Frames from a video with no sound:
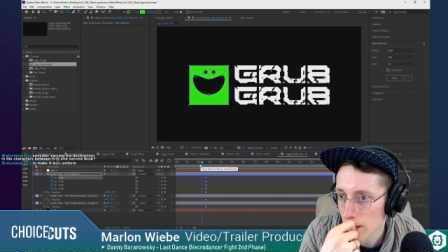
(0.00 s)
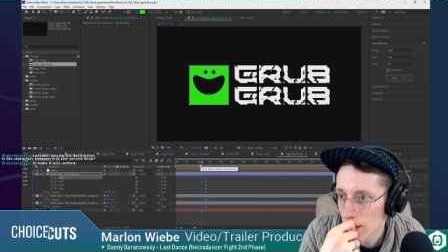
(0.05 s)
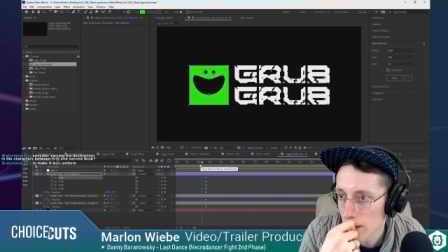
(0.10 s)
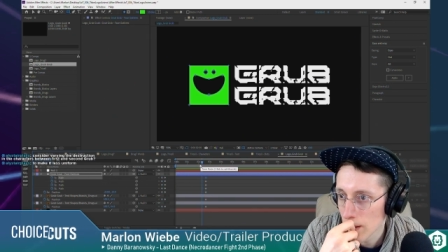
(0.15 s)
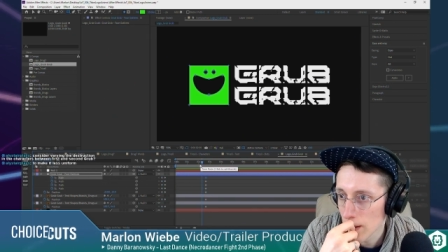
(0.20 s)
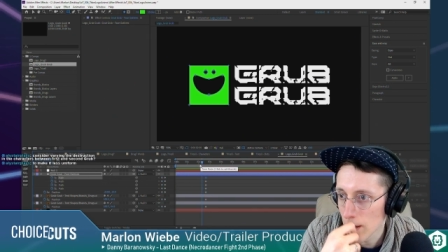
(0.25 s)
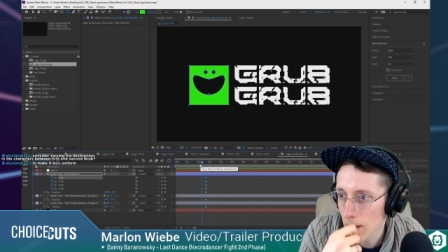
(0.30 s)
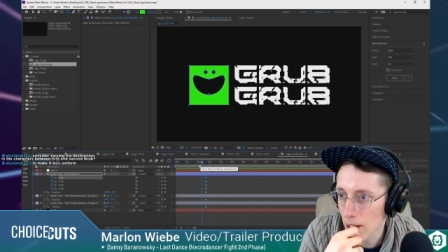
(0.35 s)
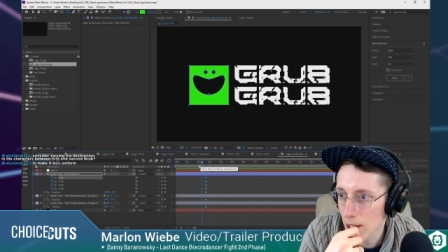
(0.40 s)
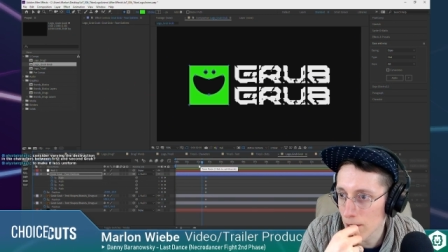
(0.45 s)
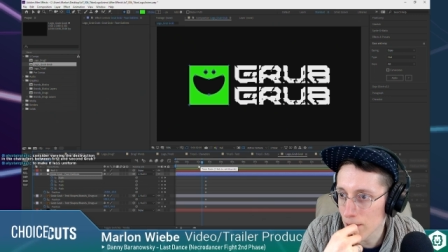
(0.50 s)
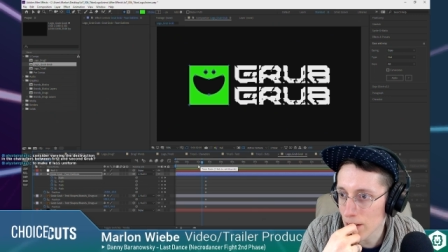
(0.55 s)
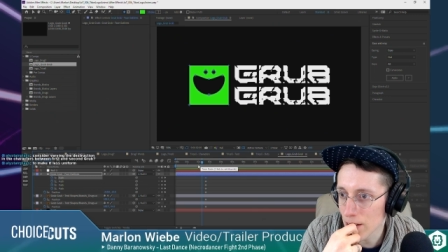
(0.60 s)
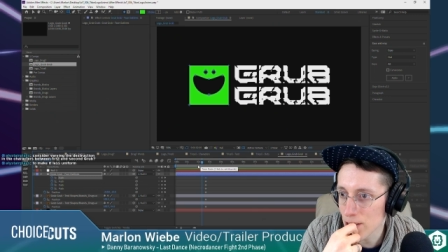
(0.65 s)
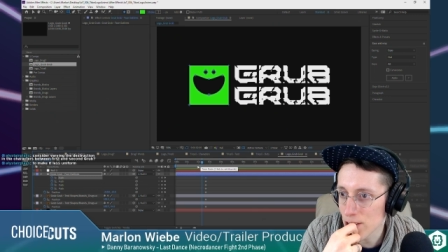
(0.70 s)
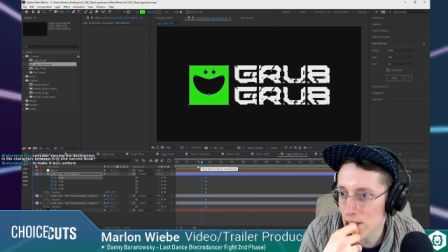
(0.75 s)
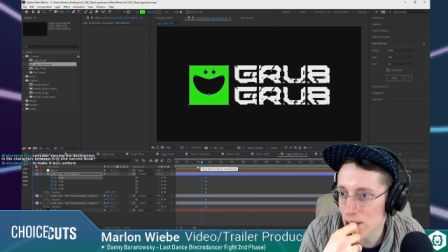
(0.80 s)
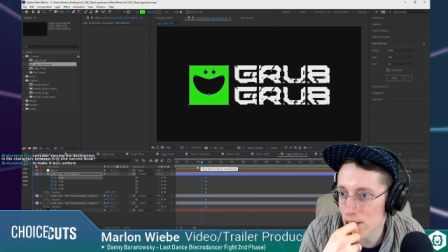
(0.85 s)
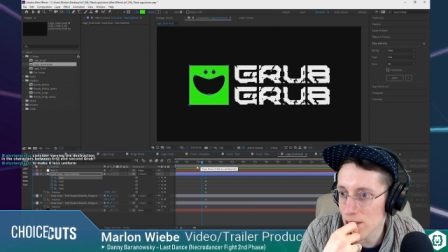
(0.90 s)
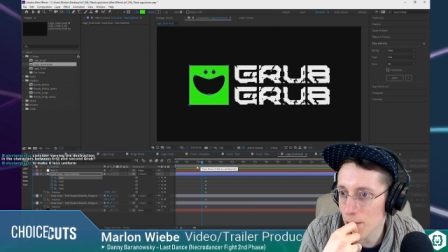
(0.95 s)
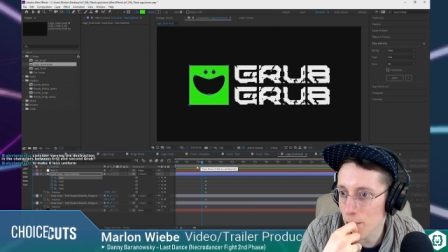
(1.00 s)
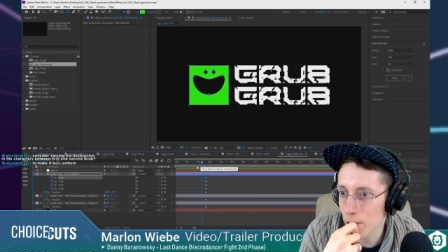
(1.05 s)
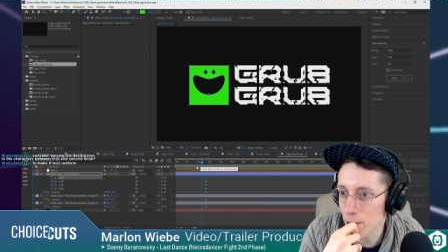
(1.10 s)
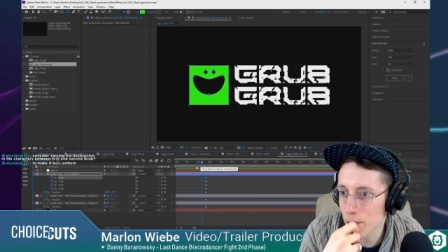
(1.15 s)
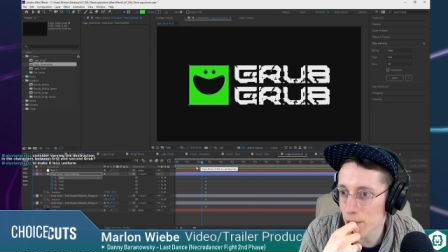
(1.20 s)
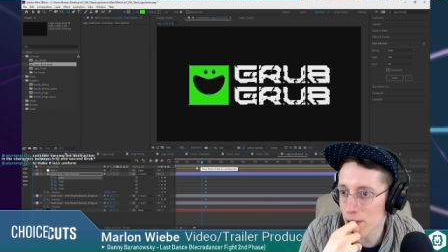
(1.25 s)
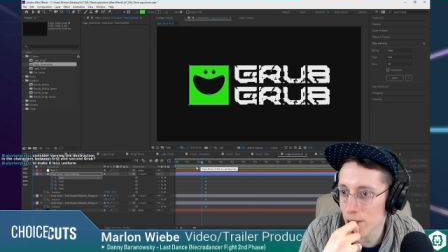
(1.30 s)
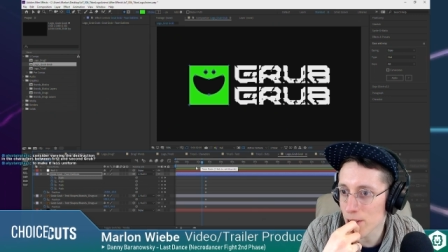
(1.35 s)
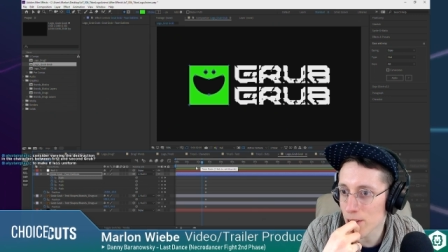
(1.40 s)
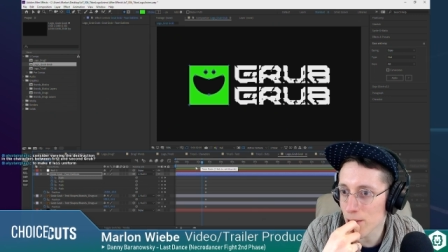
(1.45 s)
Valley Cheese, I really
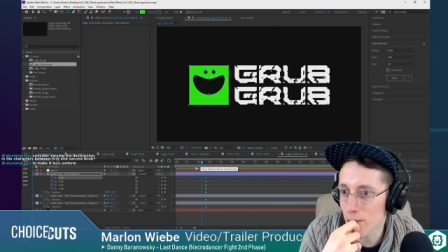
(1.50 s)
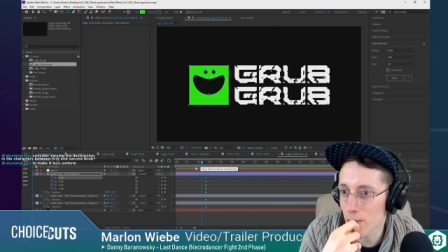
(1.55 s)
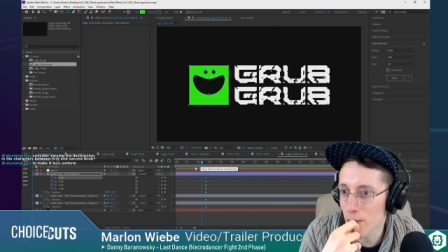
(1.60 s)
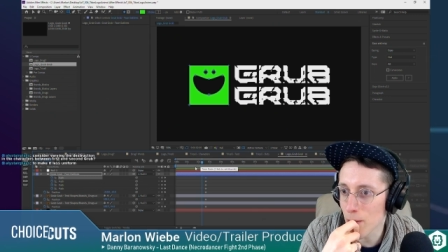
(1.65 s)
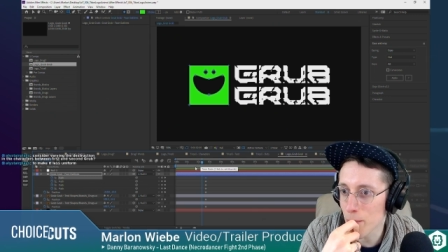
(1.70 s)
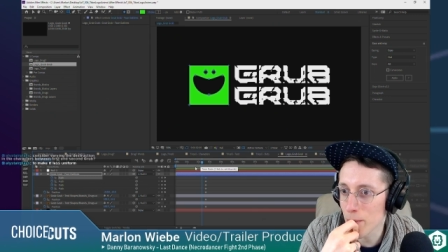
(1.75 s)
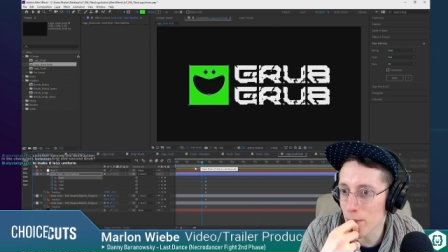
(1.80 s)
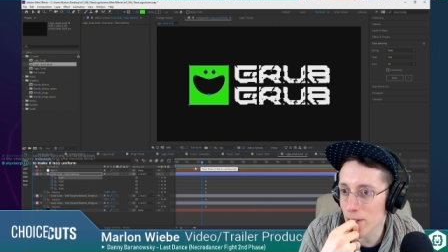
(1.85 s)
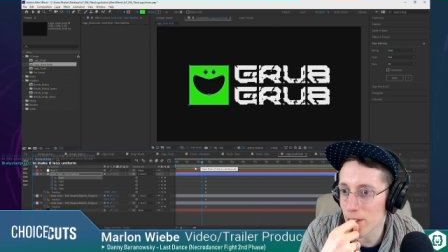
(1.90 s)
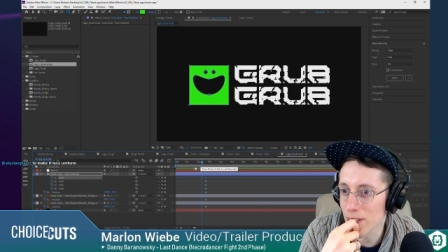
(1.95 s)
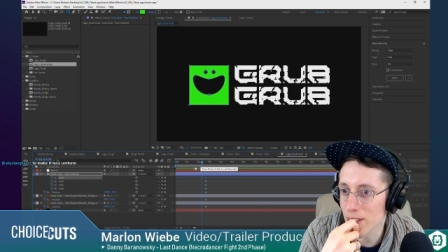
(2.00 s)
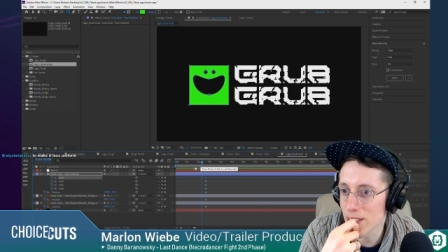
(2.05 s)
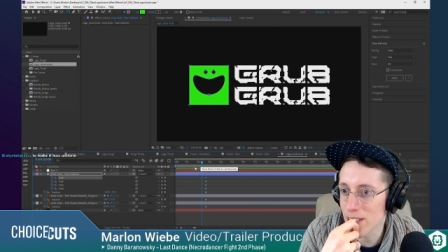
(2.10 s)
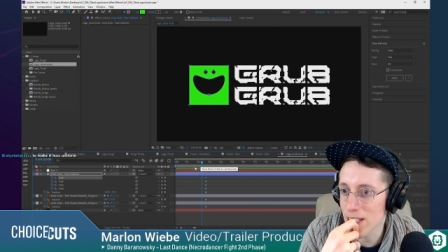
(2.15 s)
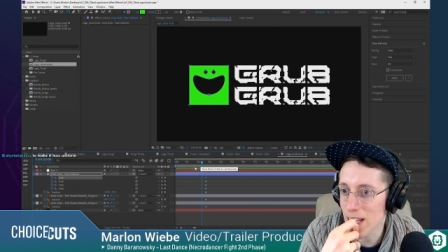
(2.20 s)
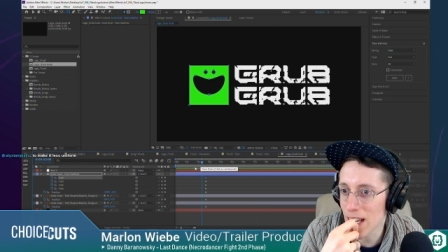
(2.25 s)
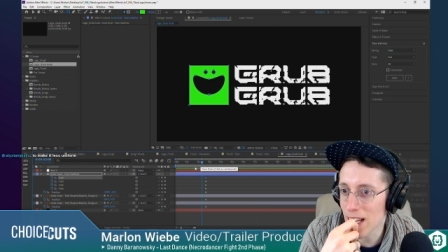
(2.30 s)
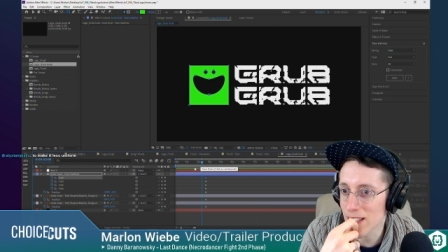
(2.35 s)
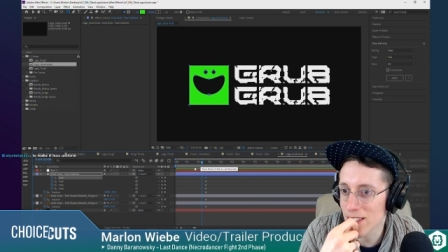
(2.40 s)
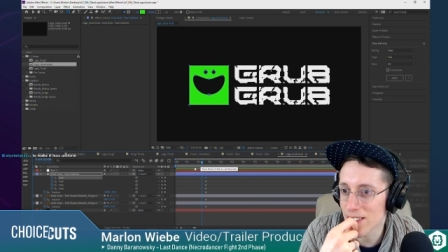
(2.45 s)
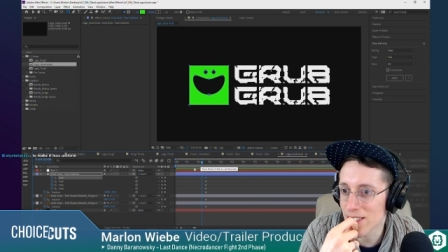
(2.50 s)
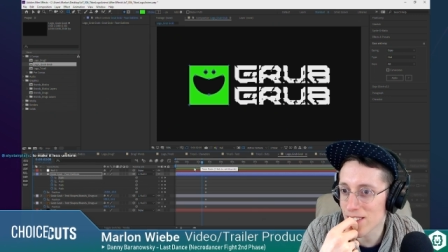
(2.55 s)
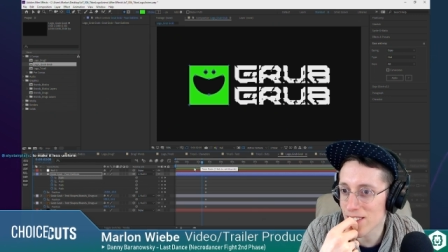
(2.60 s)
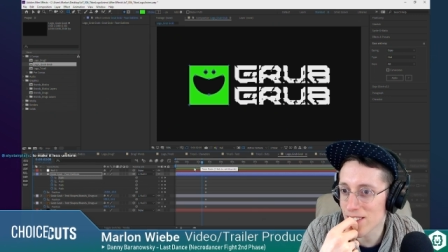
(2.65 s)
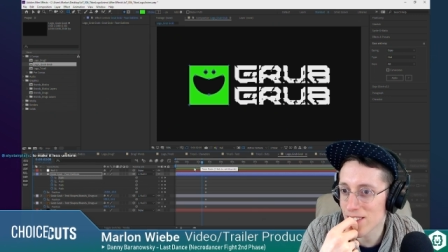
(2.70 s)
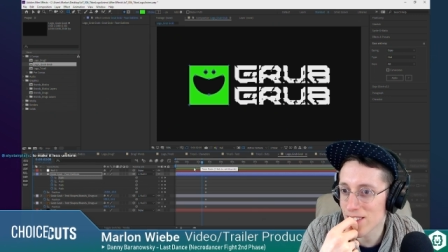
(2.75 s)
want the crumble on the text